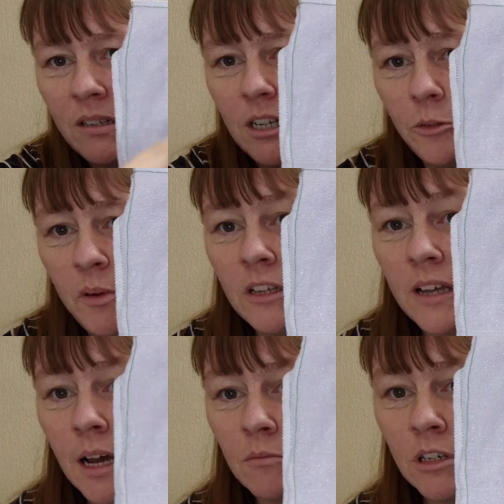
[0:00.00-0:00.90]
stitch
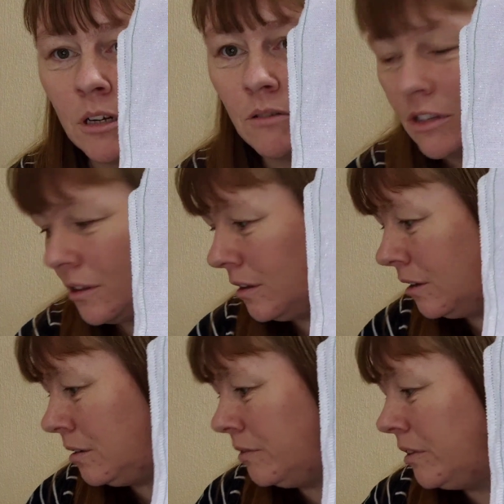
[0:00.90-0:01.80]
because I happened to notice on the
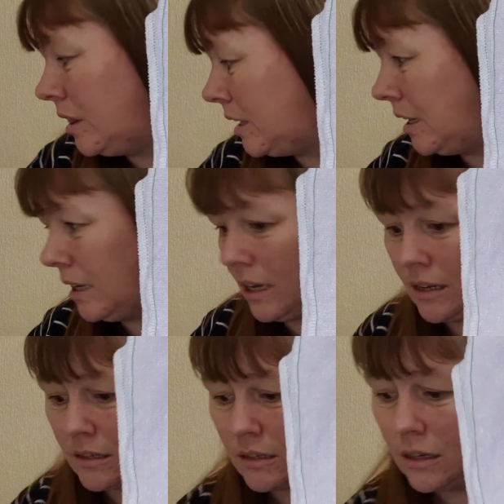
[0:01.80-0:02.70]
cover there
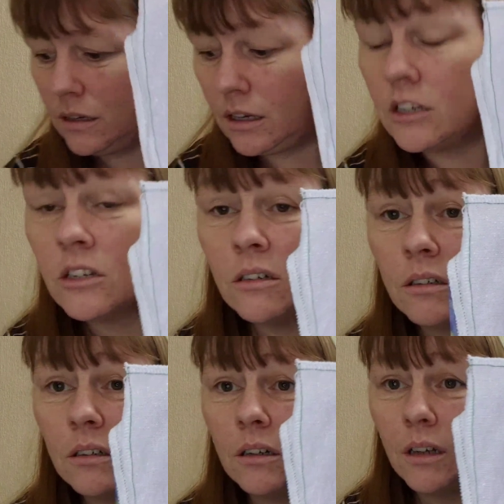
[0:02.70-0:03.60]
is a
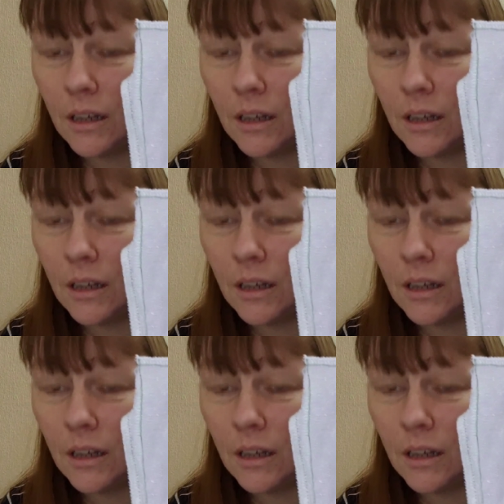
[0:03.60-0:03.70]
ton.